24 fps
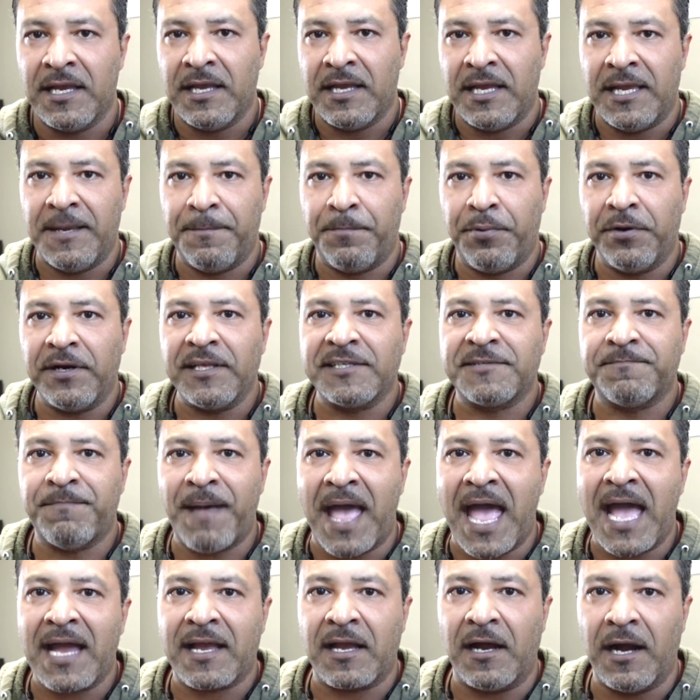he put his
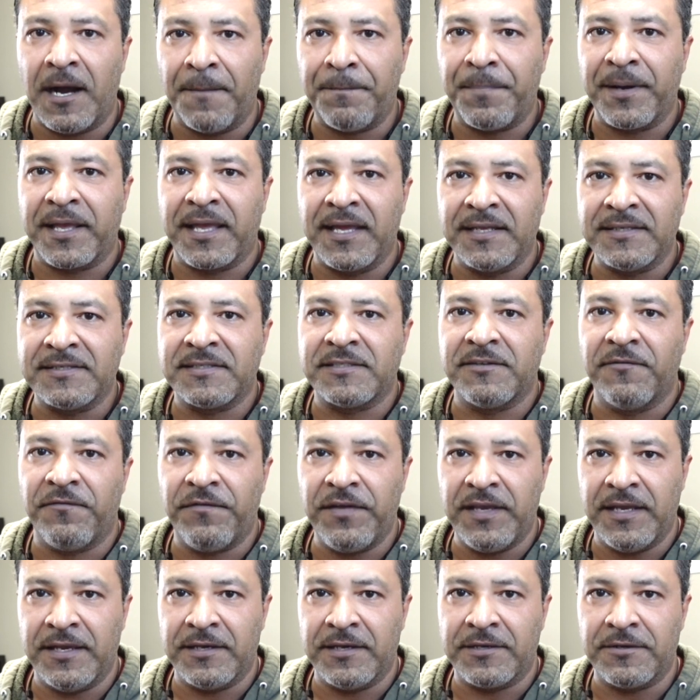back up against the
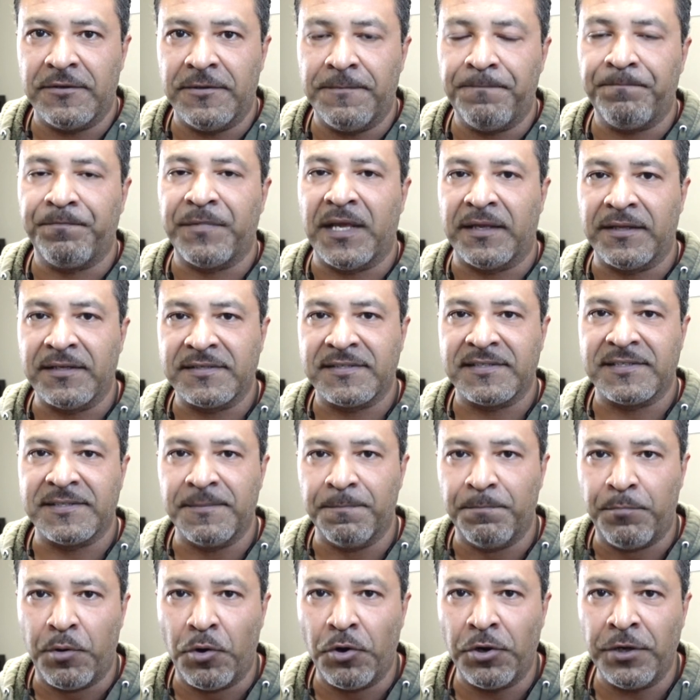vehicle. Now, this is
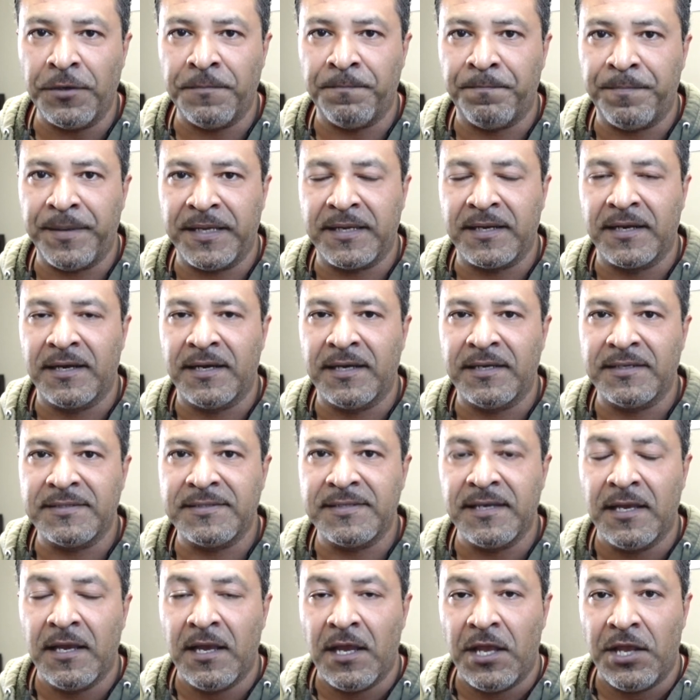important because
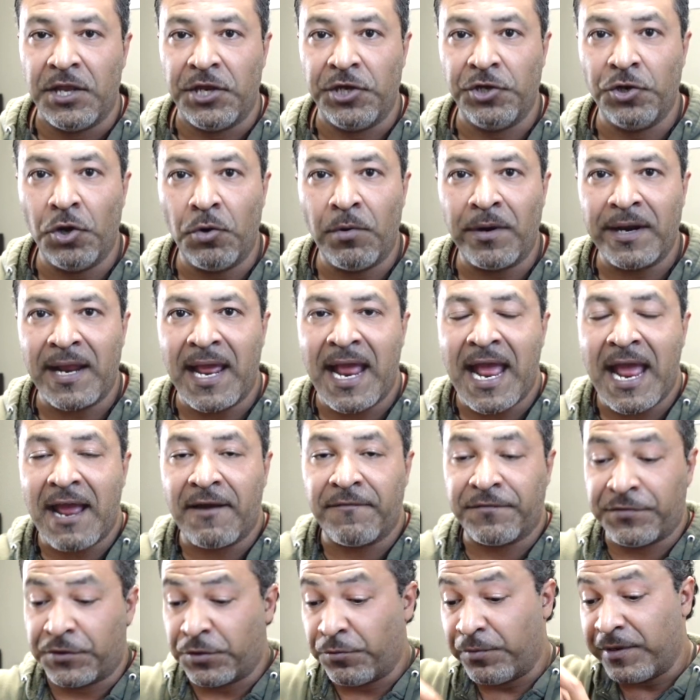you don't want to
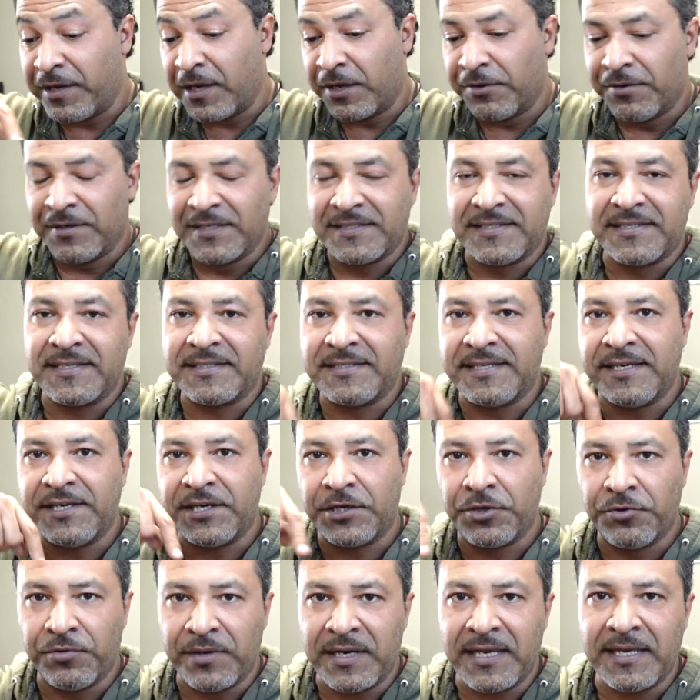have 360
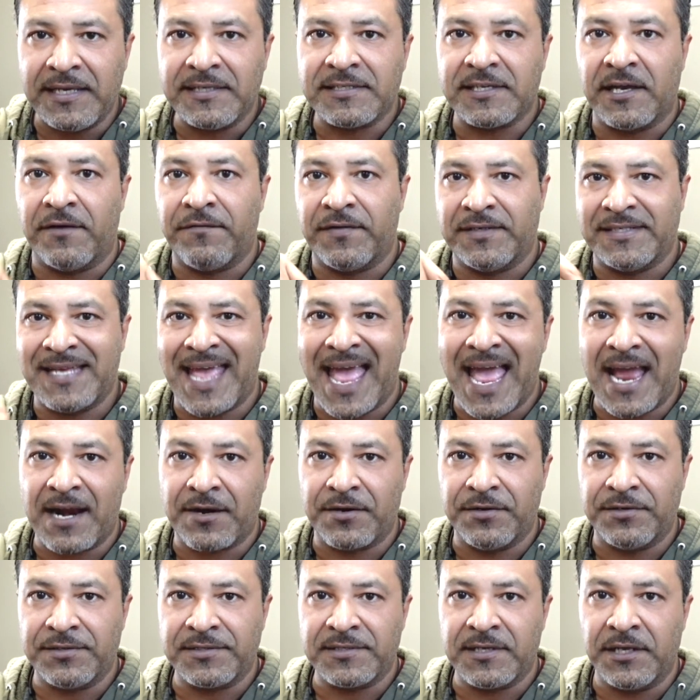degrees of
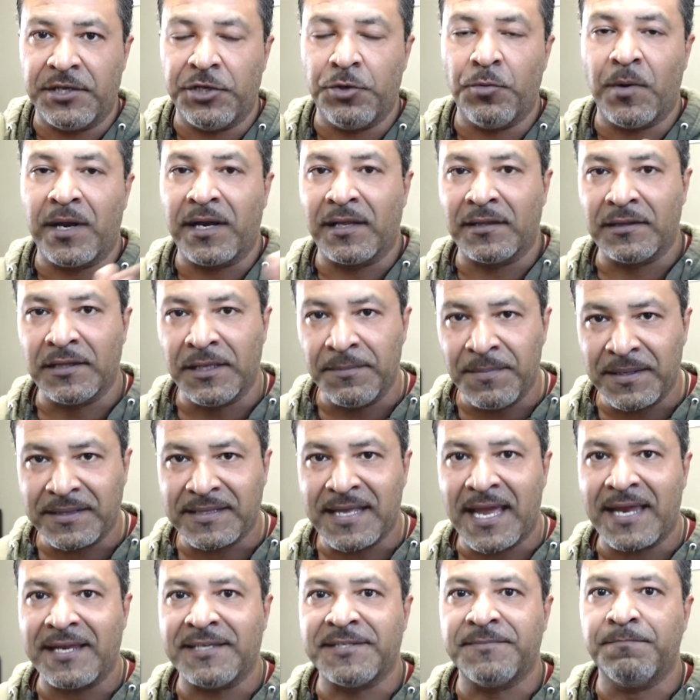attackers. You want to limit
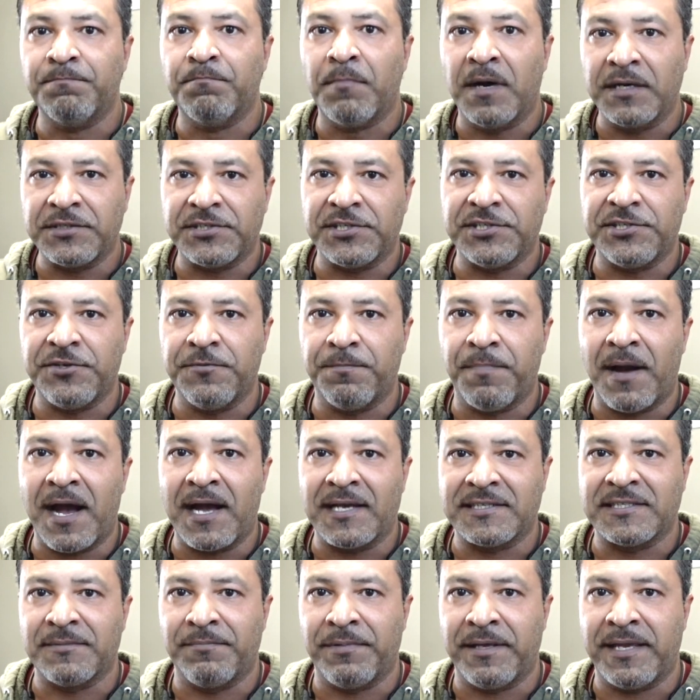that as much as you
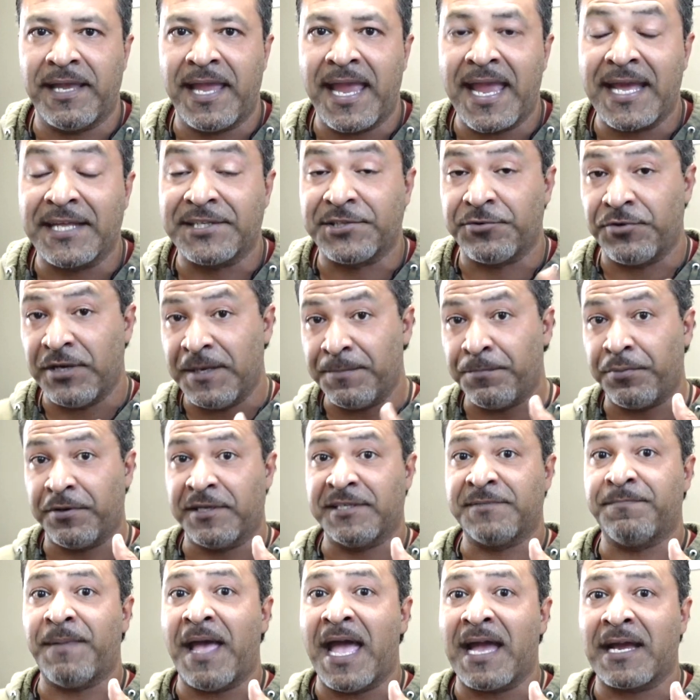possibly can. So he put his
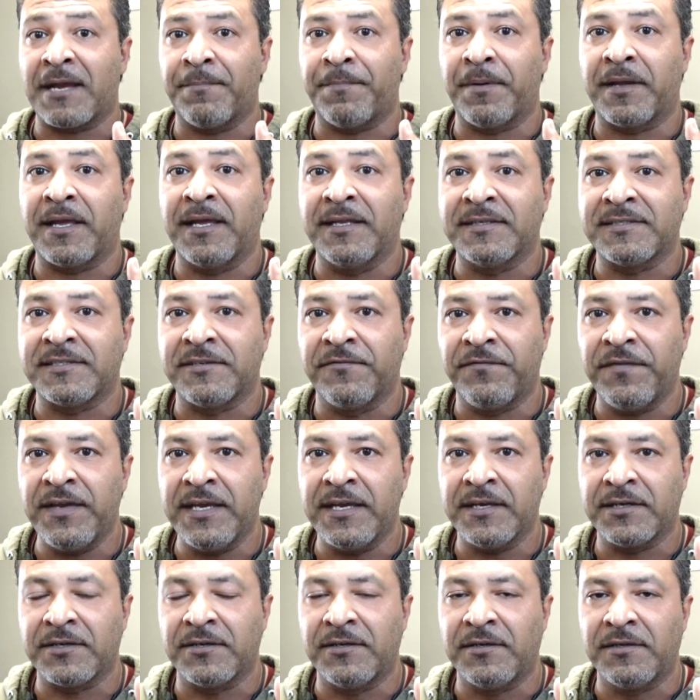back up against the
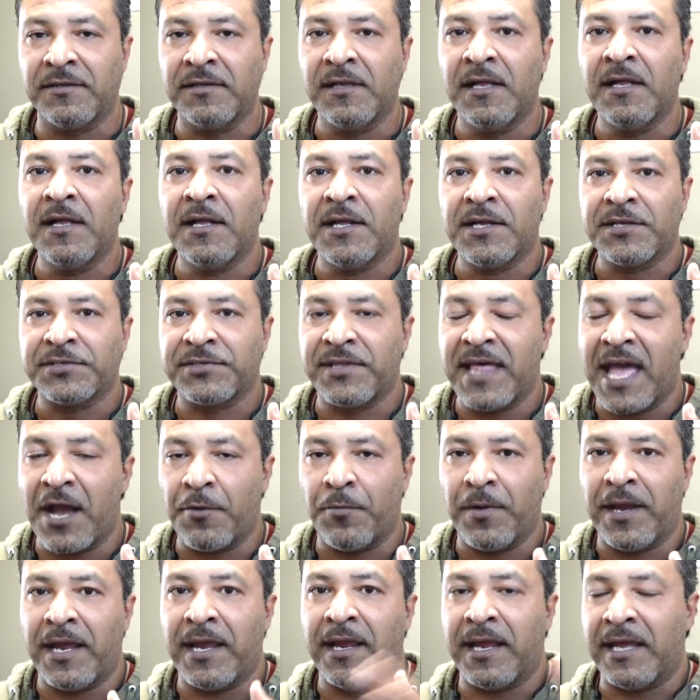vehicle, so that
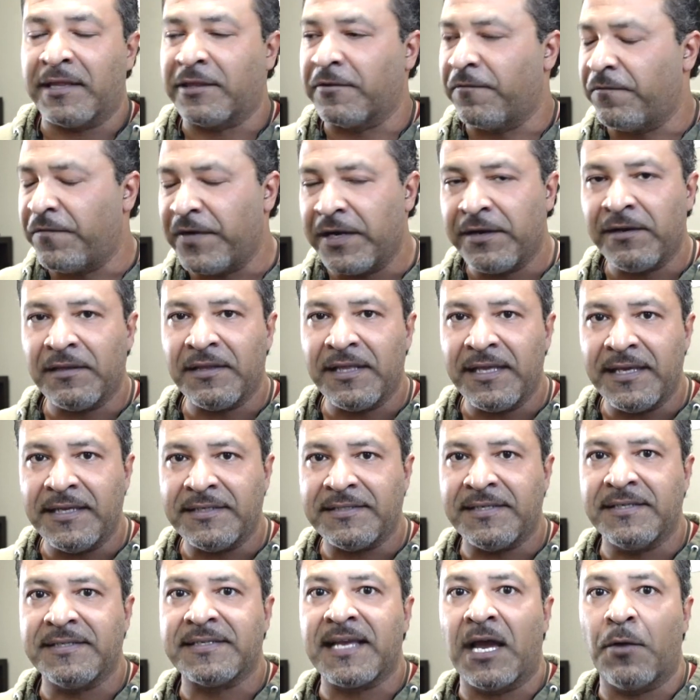way, at the very least,
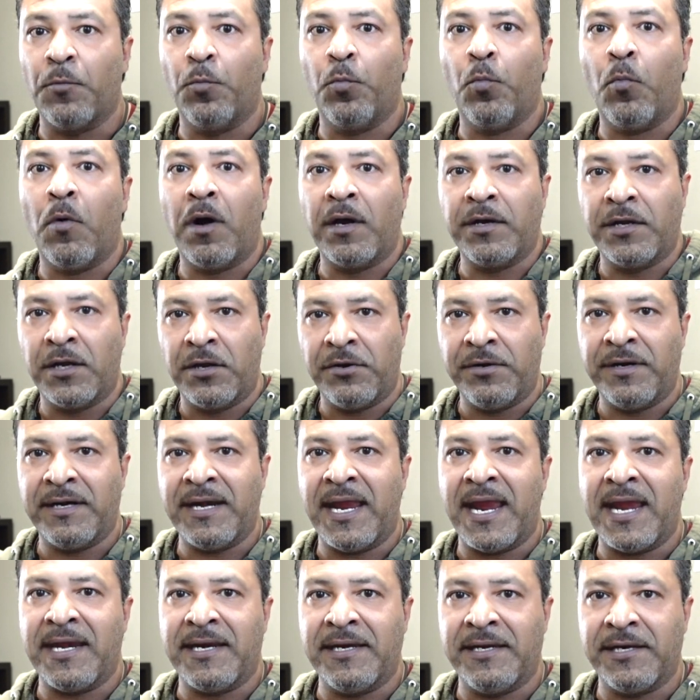he's got
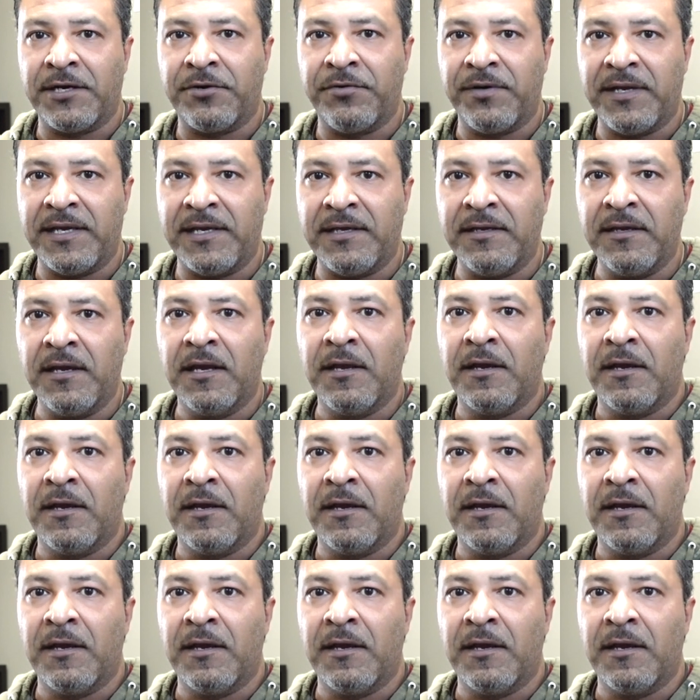180 degree